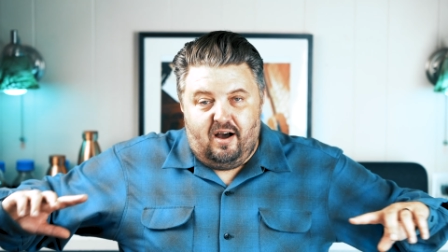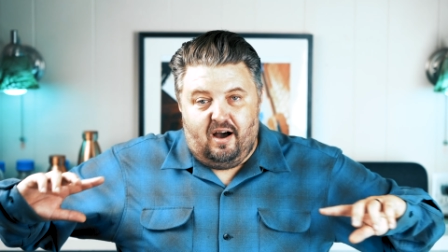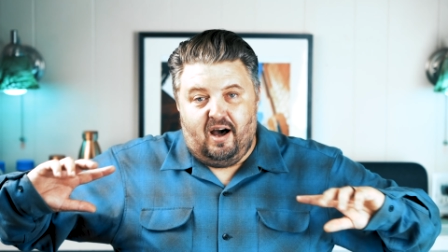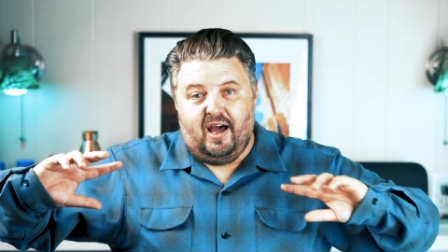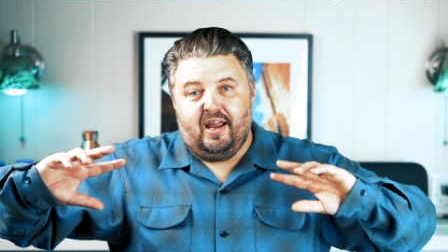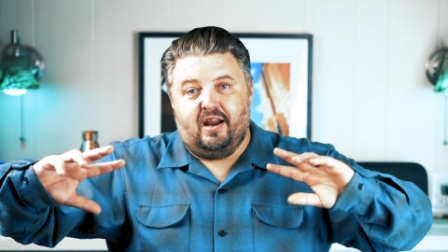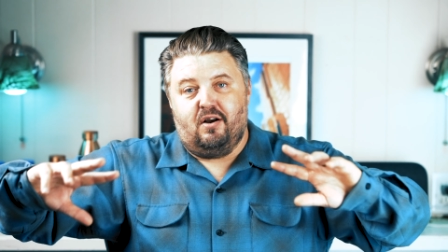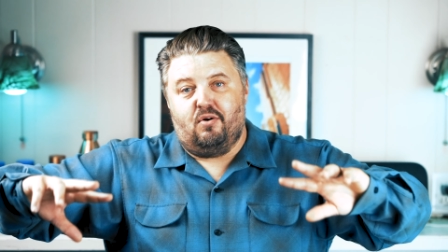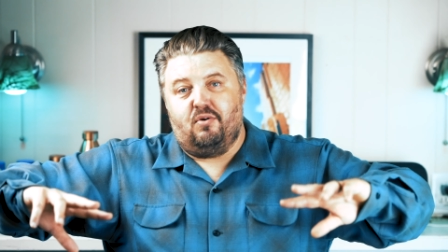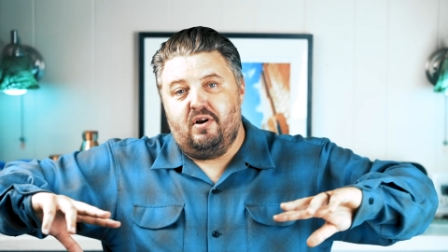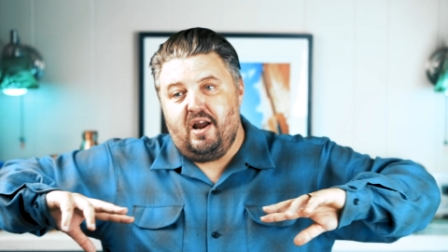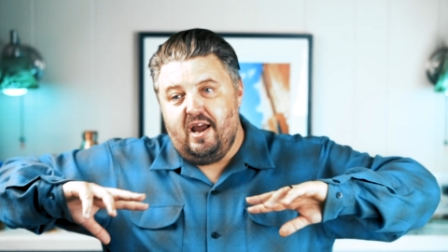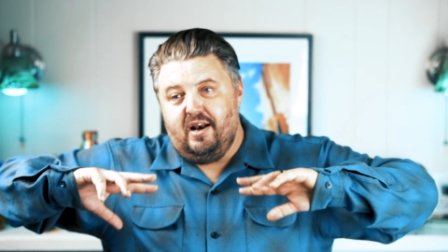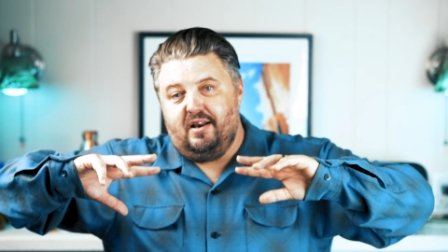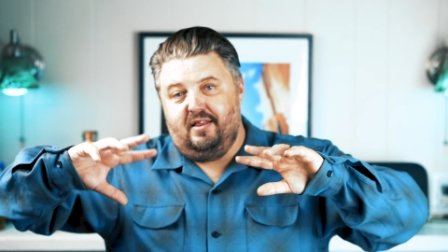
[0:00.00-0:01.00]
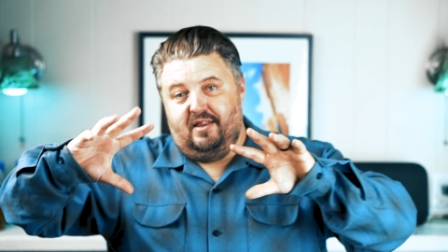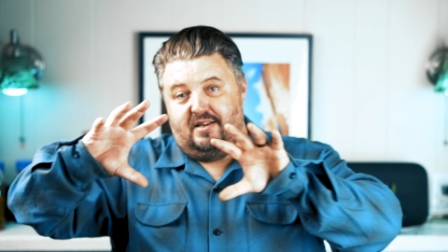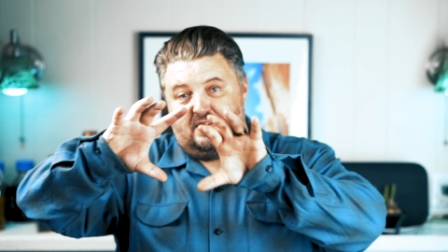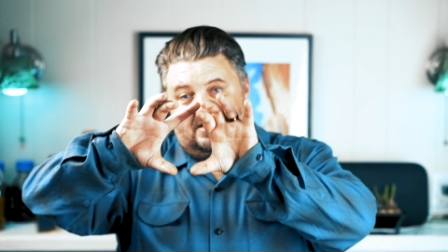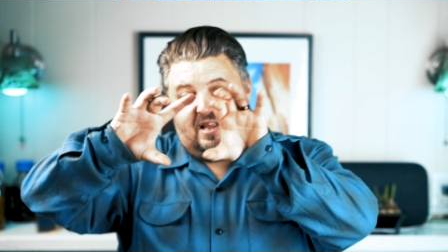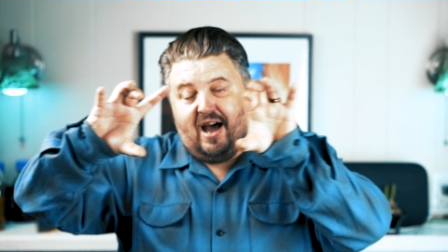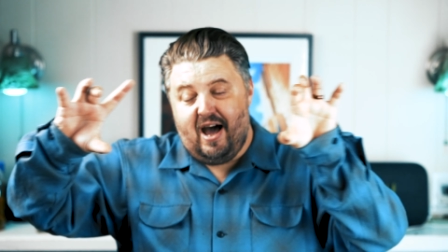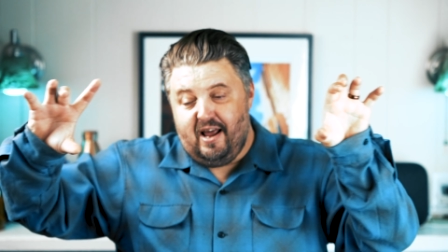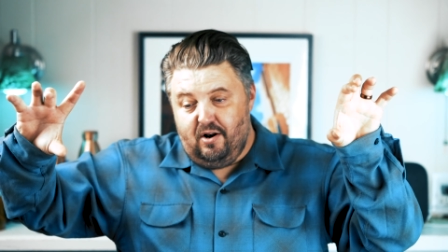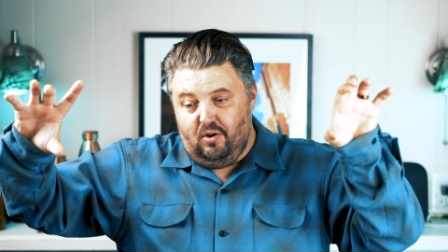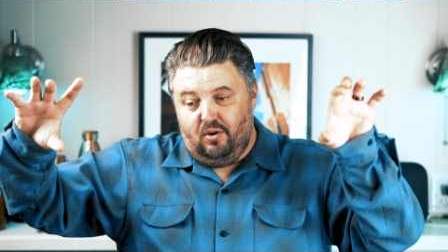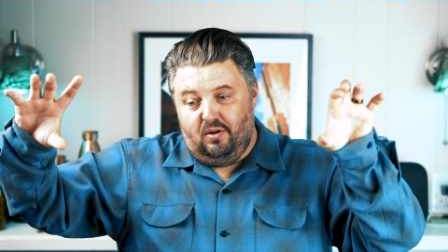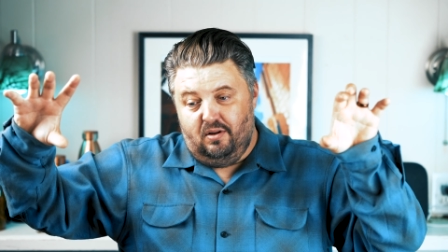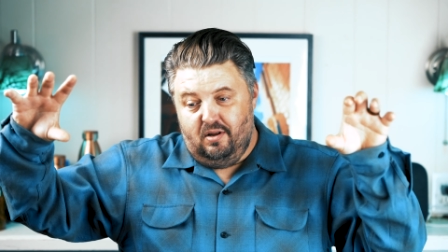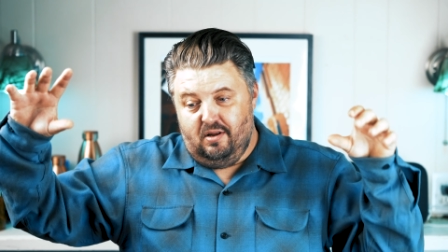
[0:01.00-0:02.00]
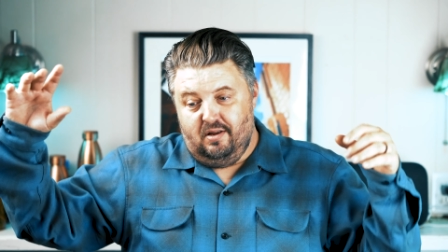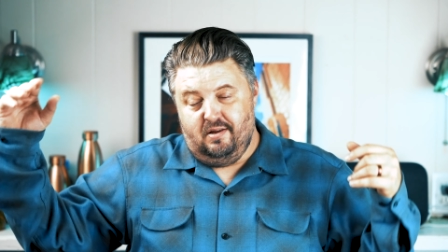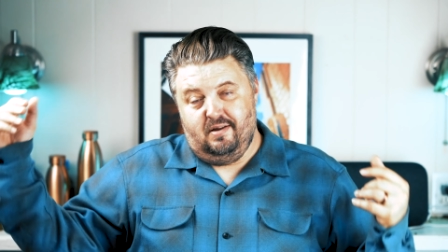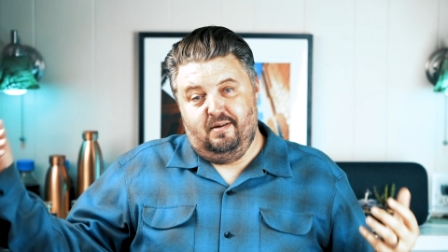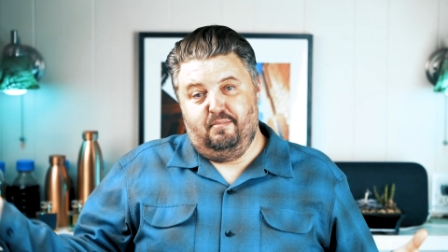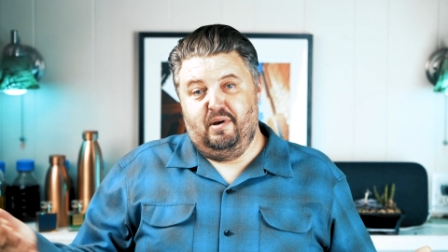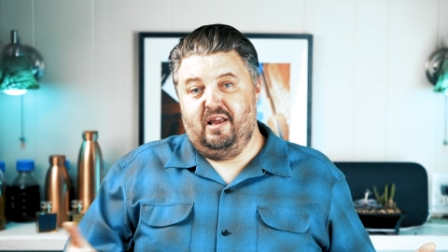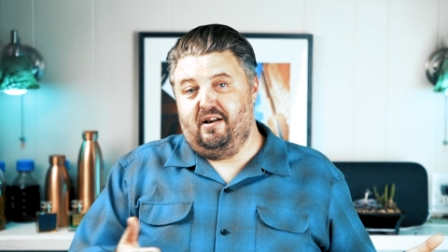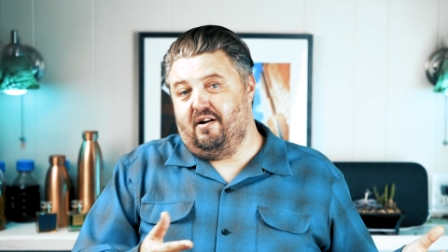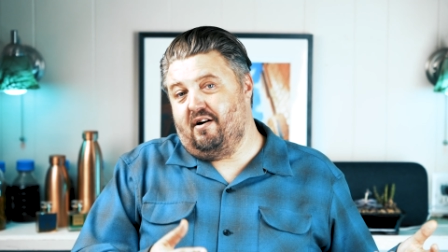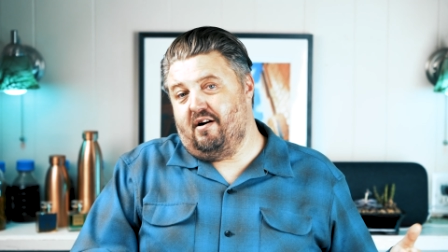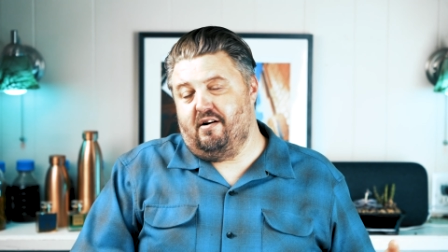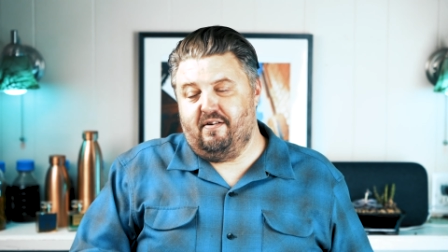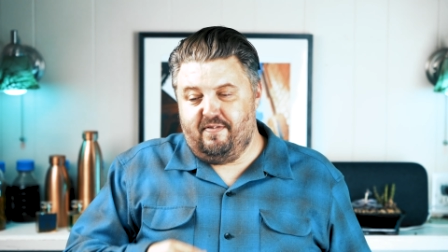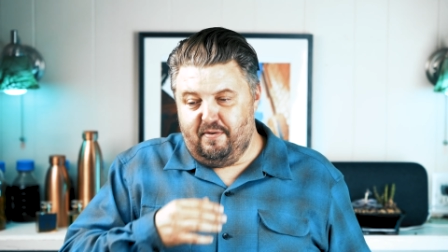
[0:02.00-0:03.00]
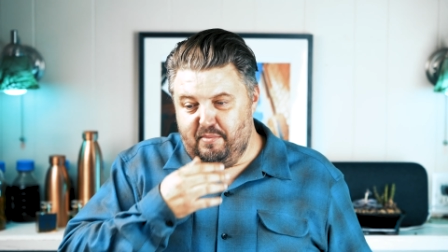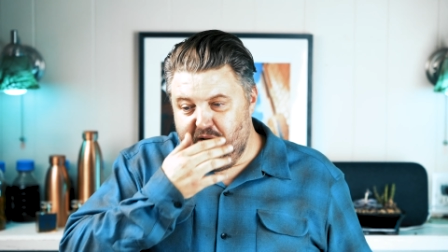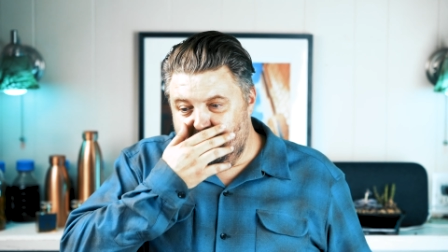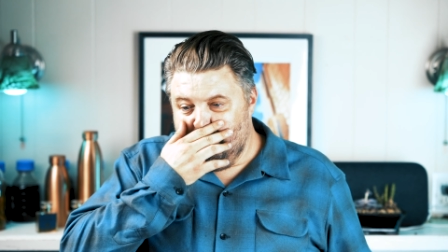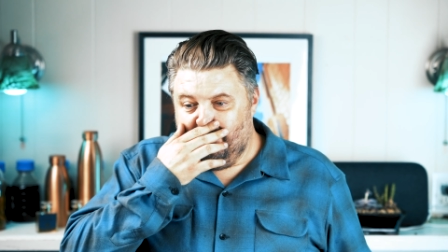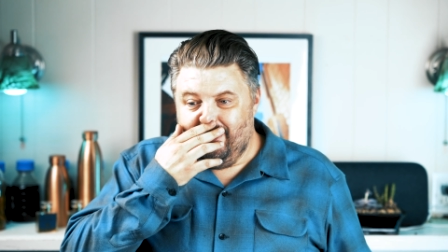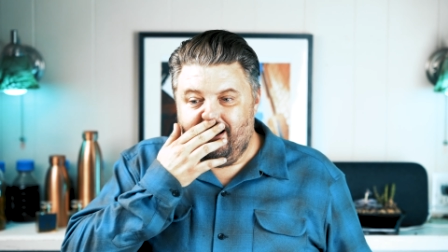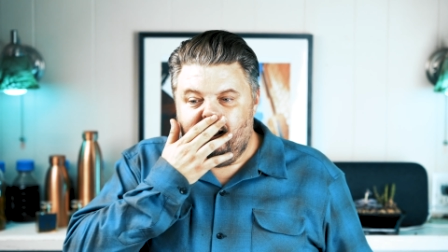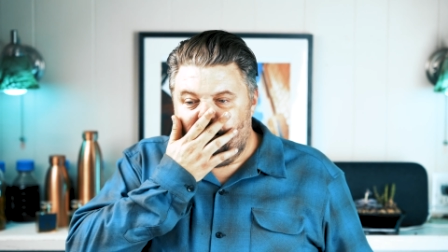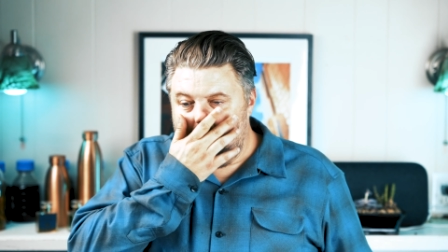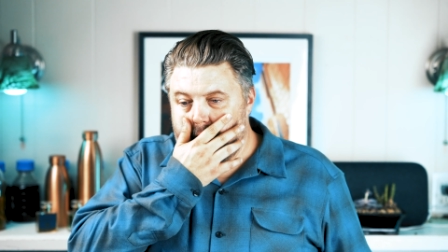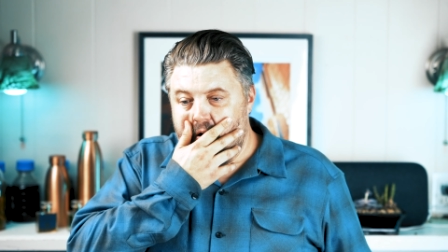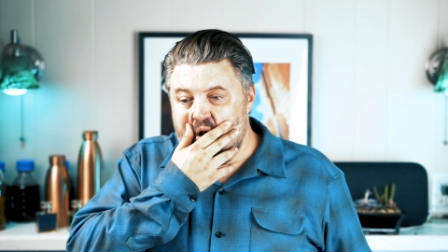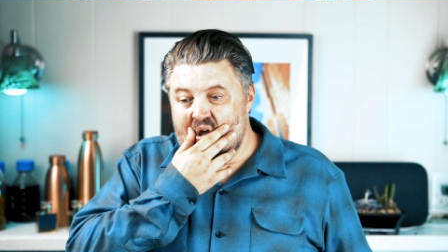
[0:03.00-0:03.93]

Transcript: I created this title, made it harder for me to get it.